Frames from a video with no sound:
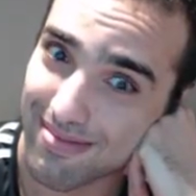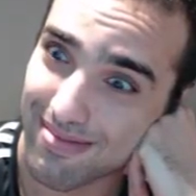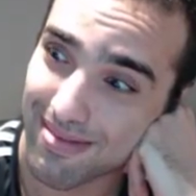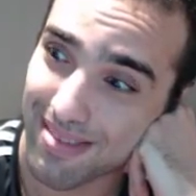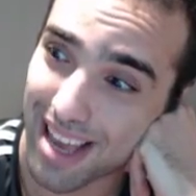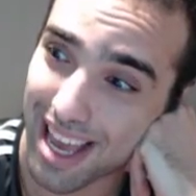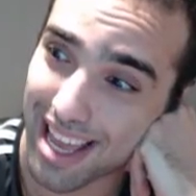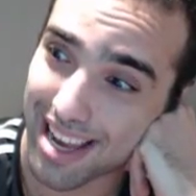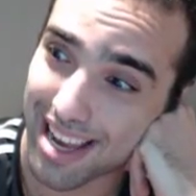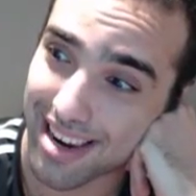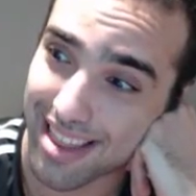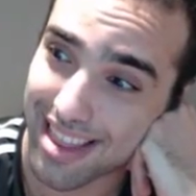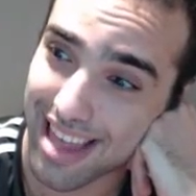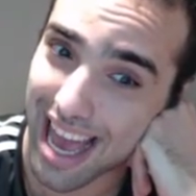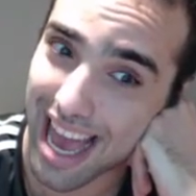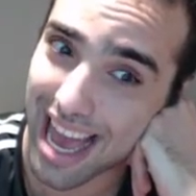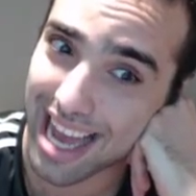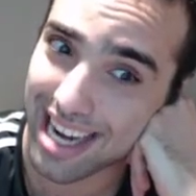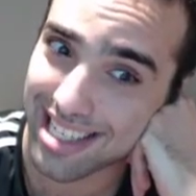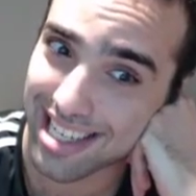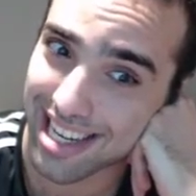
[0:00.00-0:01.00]
And
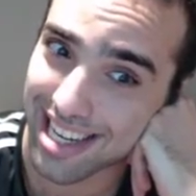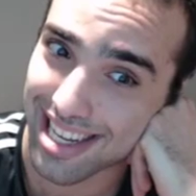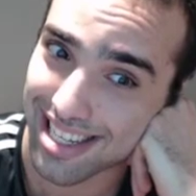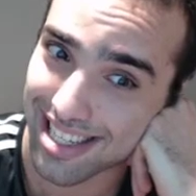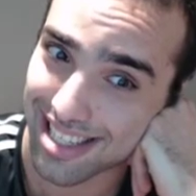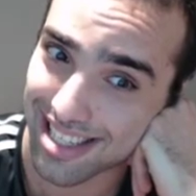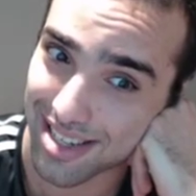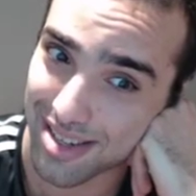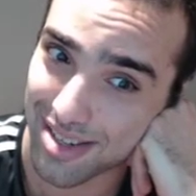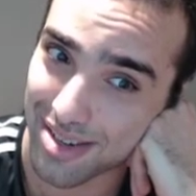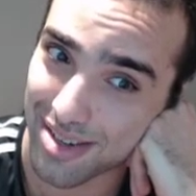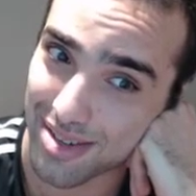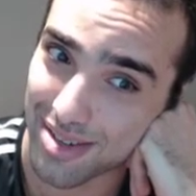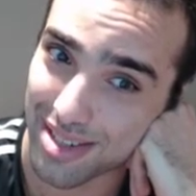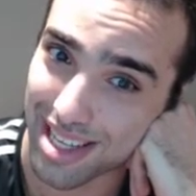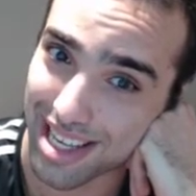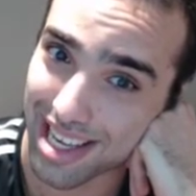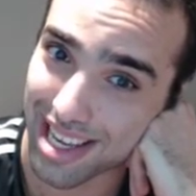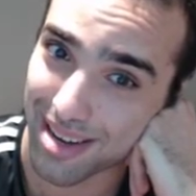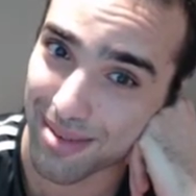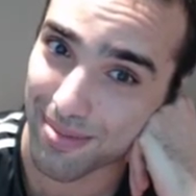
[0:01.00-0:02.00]
that is the
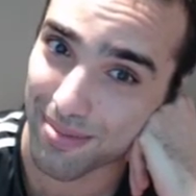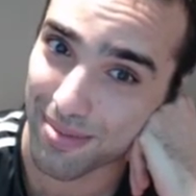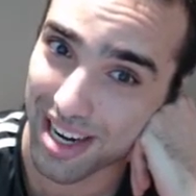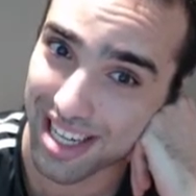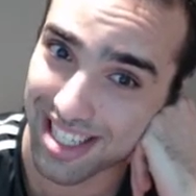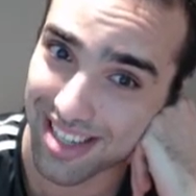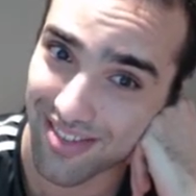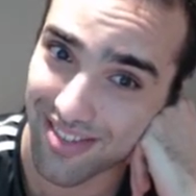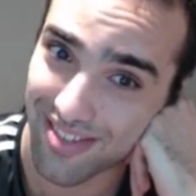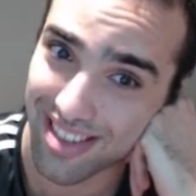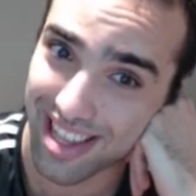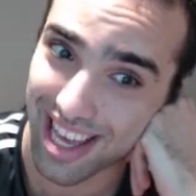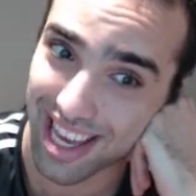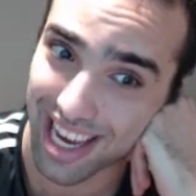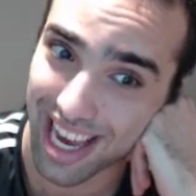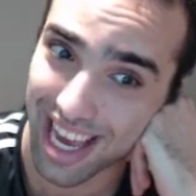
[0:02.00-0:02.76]
truly impressive thing.